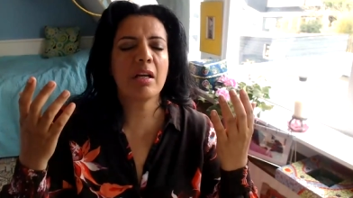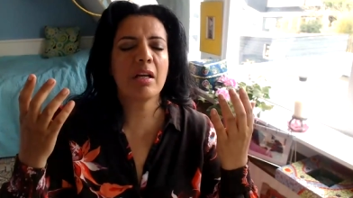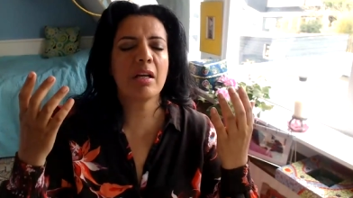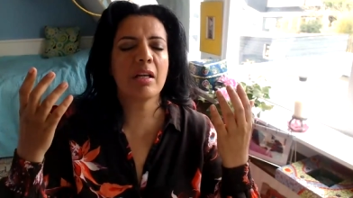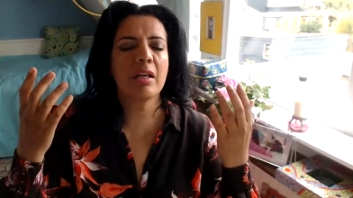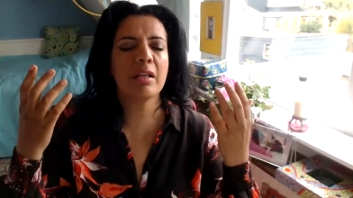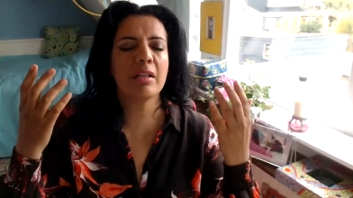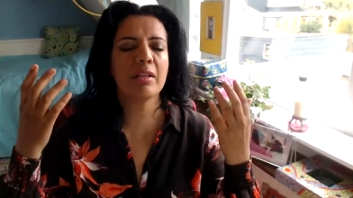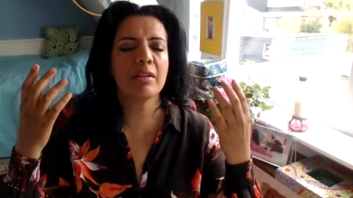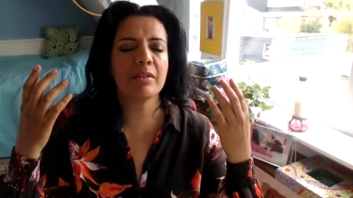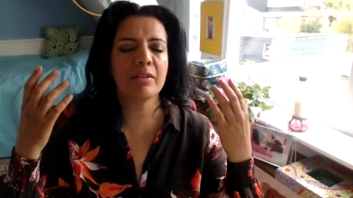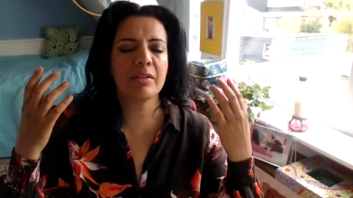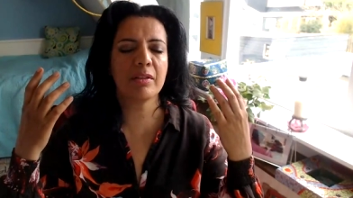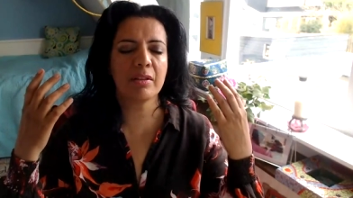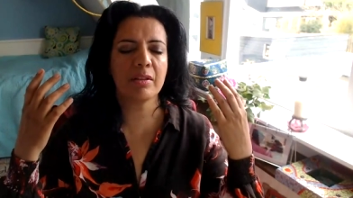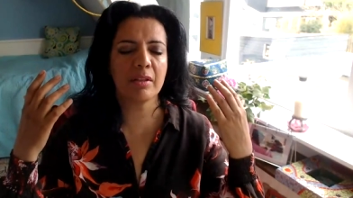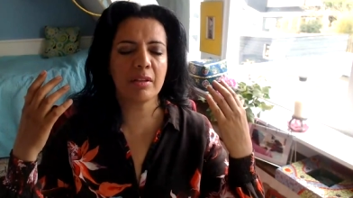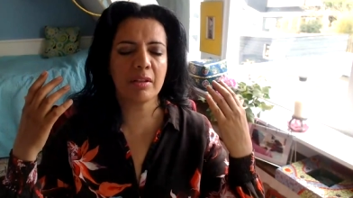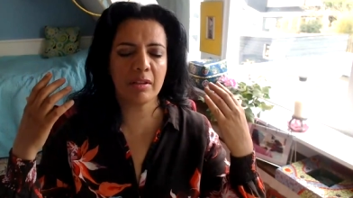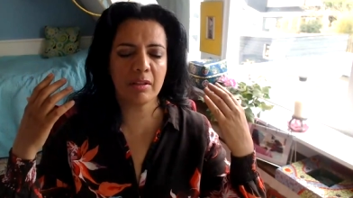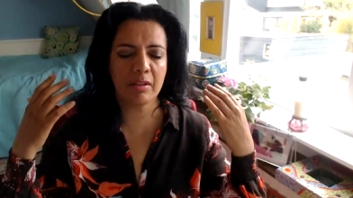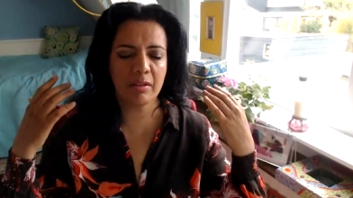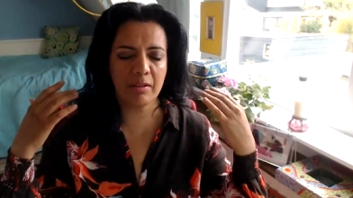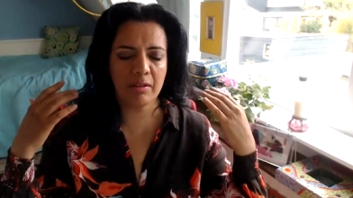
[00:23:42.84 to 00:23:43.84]
and
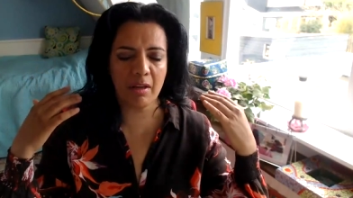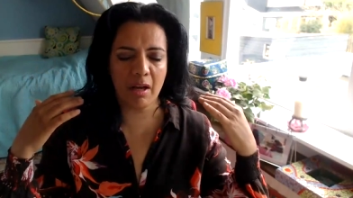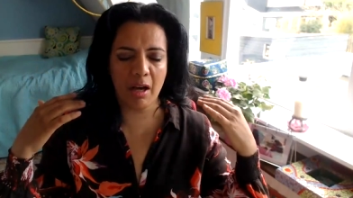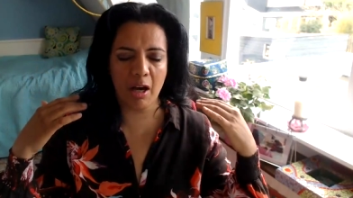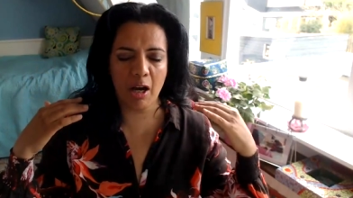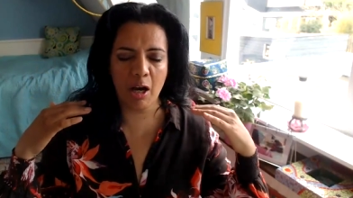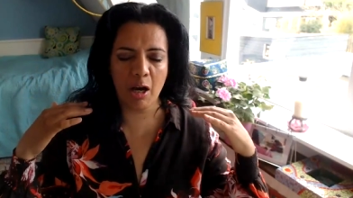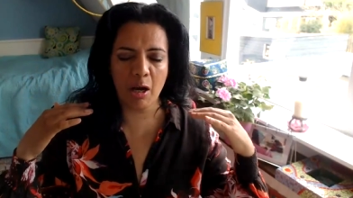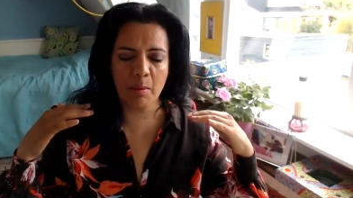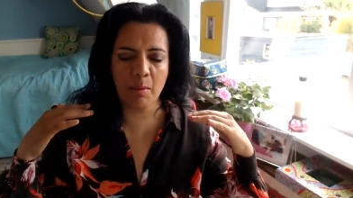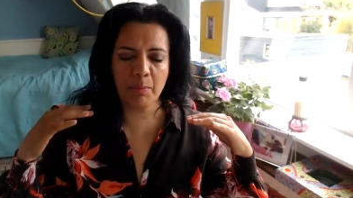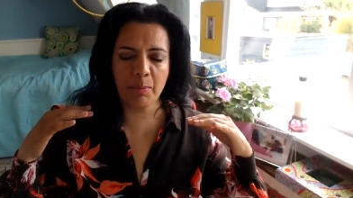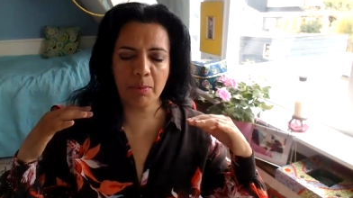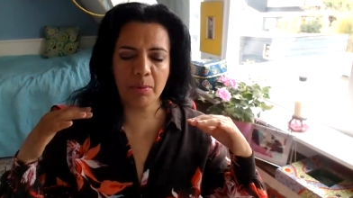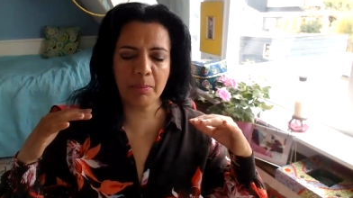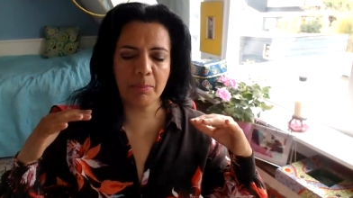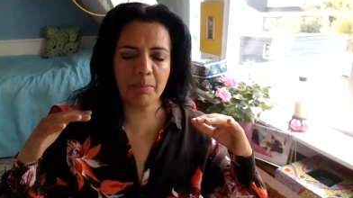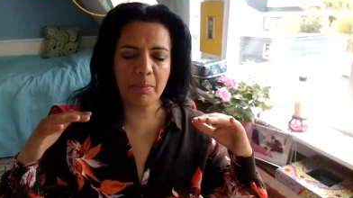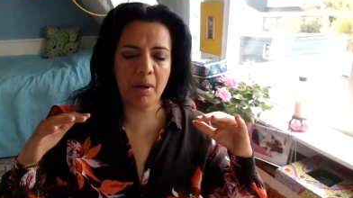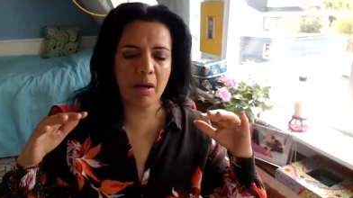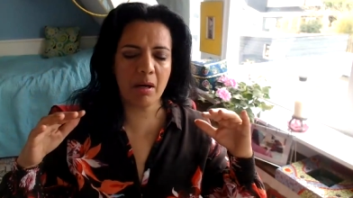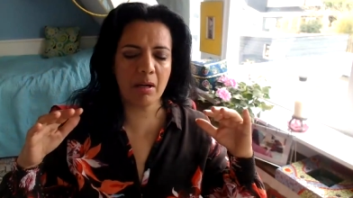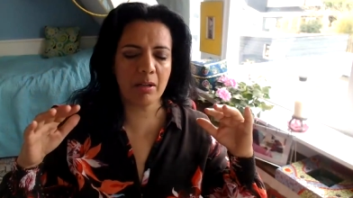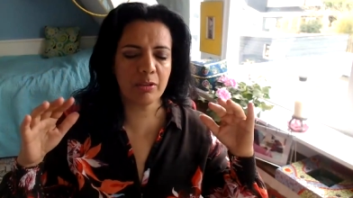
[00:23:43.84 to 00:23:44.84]
the upper
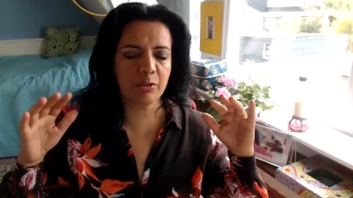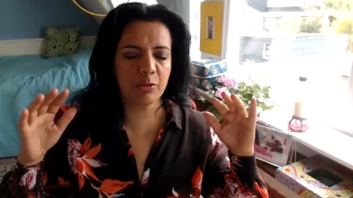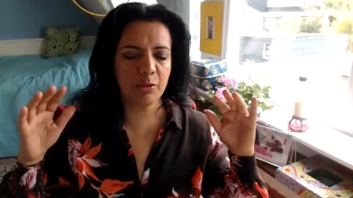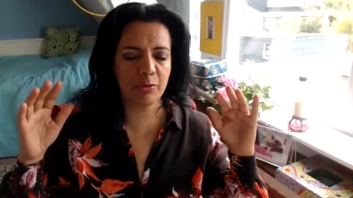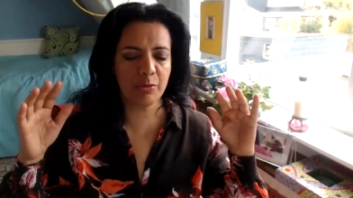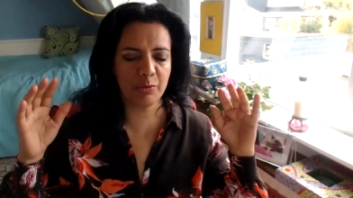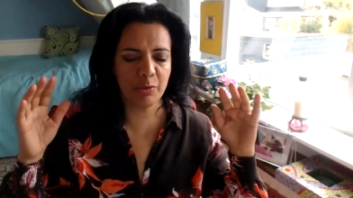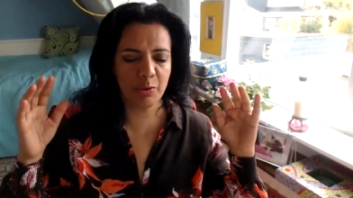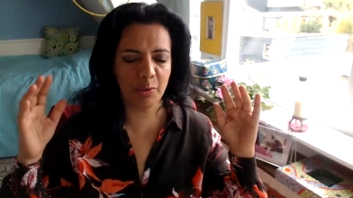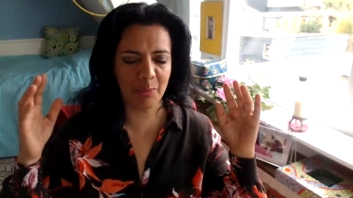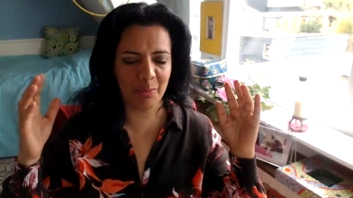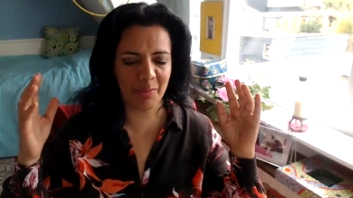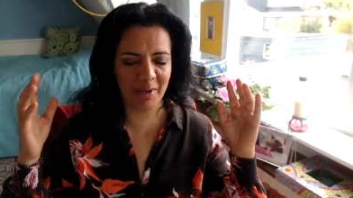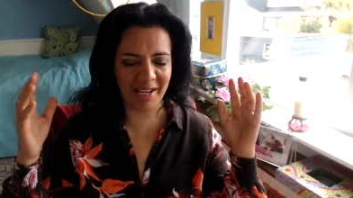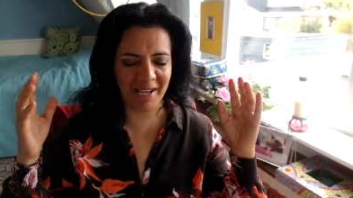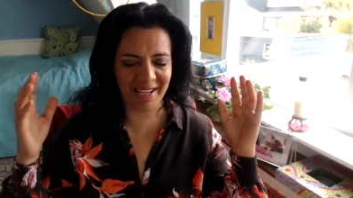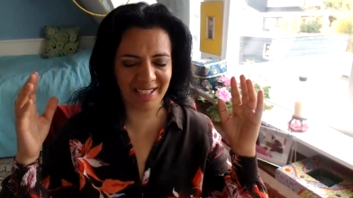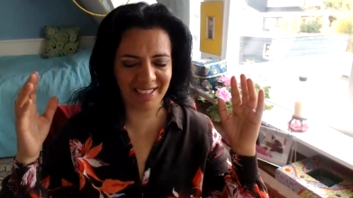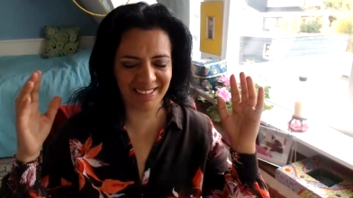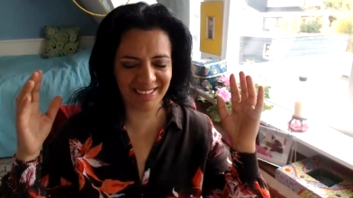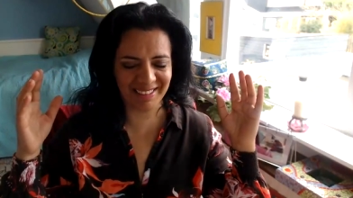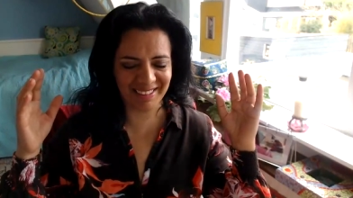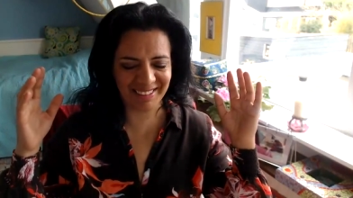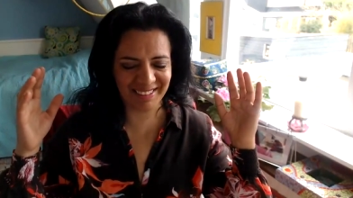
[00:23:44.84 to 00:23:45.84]
part of your
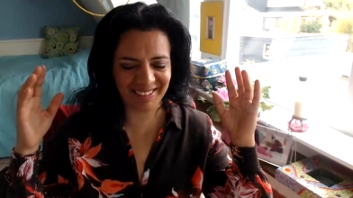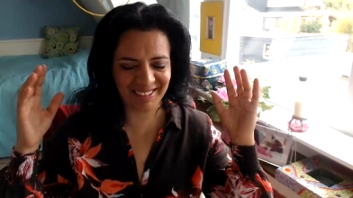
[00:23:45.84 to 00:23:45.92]
back